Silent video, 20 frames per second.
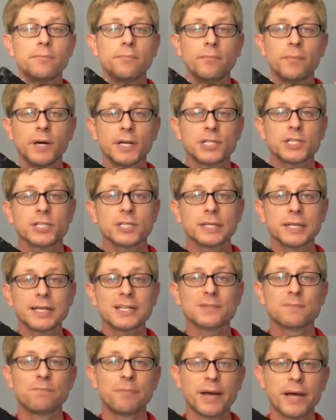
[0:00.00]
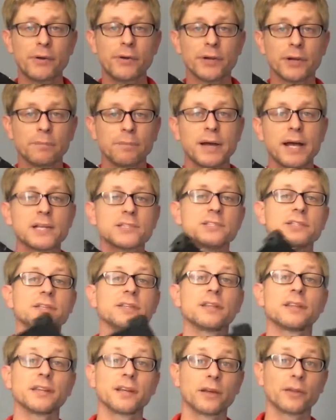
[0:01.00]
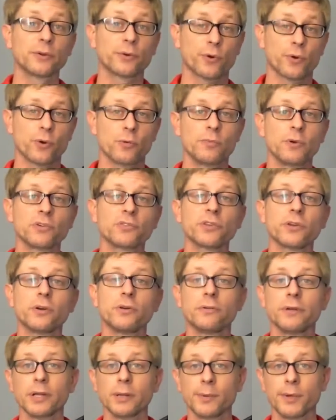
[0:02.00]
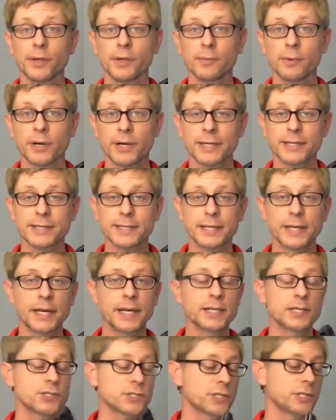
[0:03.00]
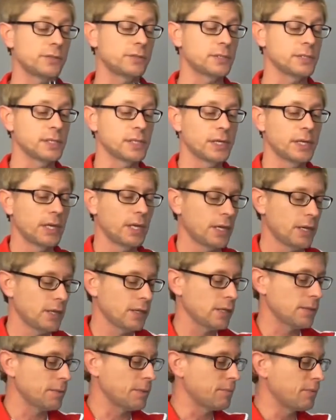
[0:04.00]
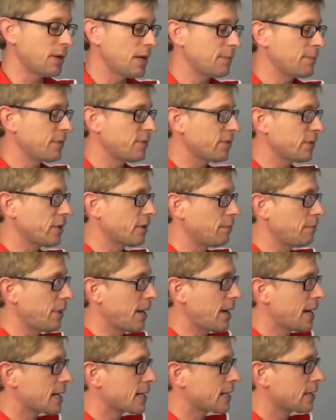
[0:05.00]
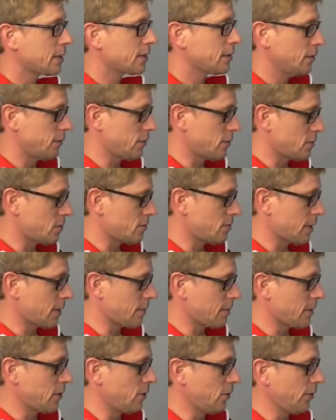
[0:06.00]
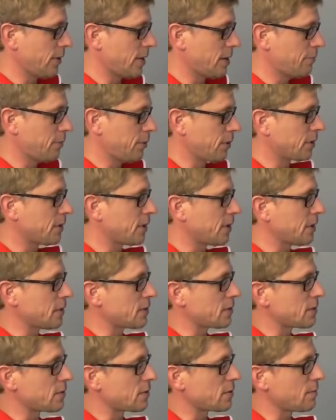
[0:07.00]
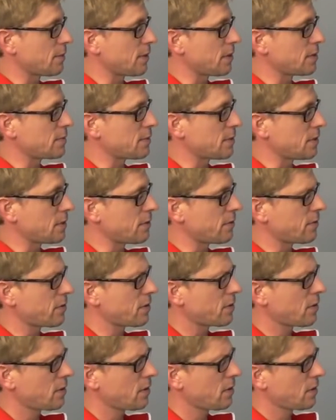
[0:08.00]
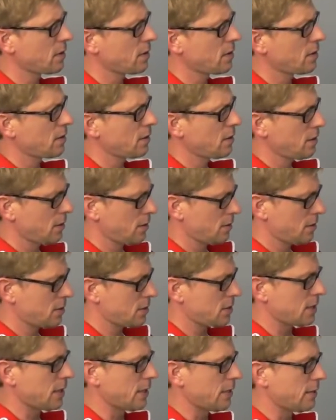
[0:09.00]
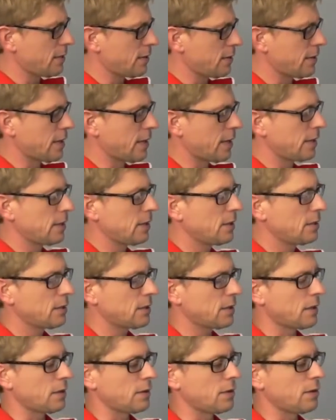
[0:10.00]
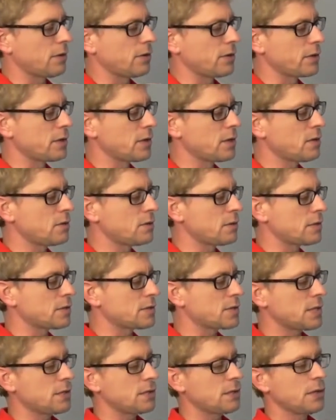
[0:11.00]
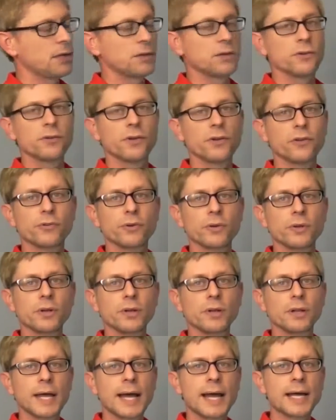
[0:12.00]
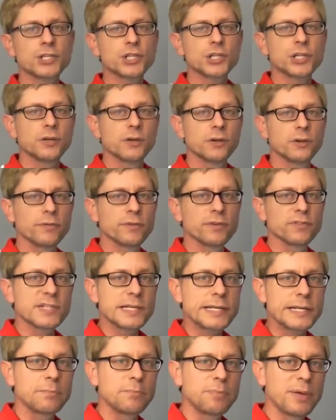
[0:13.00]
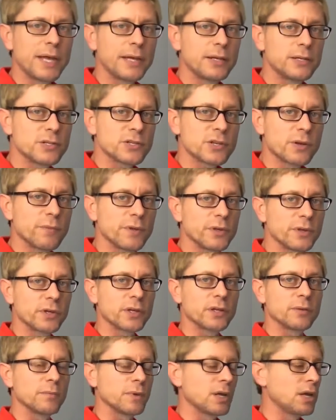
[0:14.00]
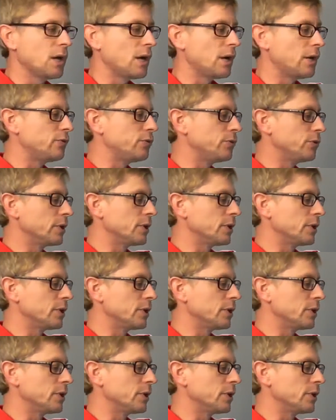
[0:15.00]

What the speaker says: Much less battery capacity than the other Chromebooks that are available on the market today. So let me pop this in the back. This is like my old netbook days, this reminds me of. Slide that in, and there you go, it's in. There's also a little latch here that if you stick a pen or something, you can undo